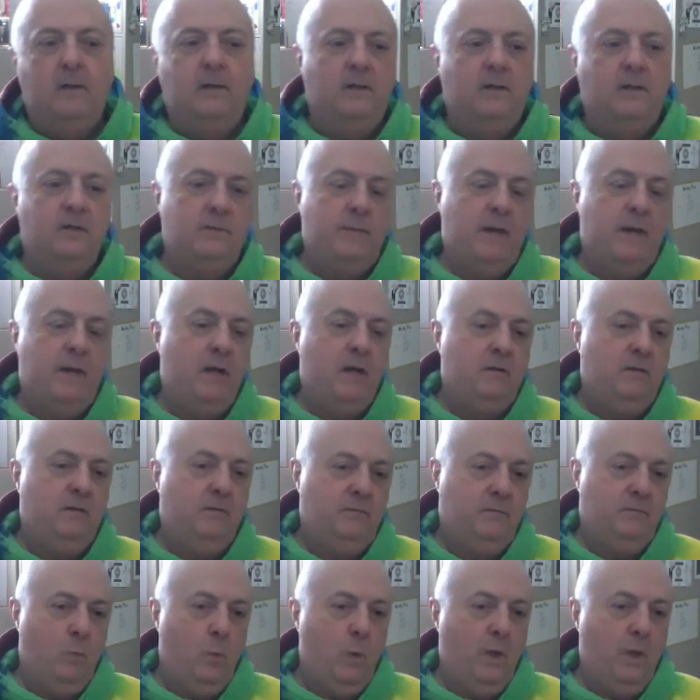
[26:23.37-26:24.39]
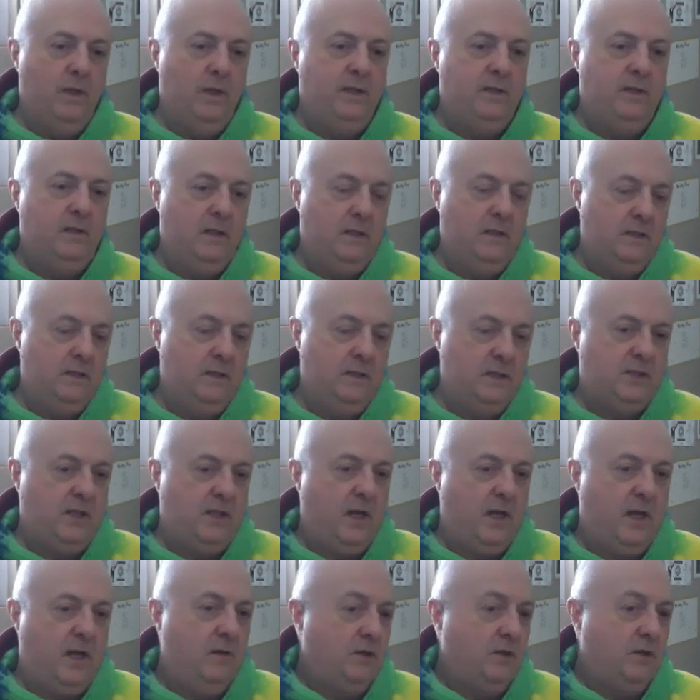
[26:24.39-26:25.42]
There's an amount of willing and
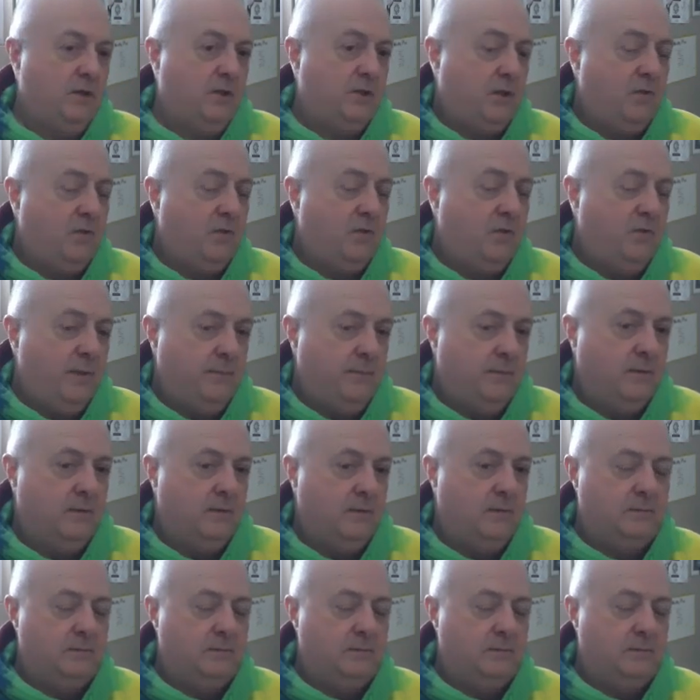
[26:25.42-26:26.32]
desire to serve people.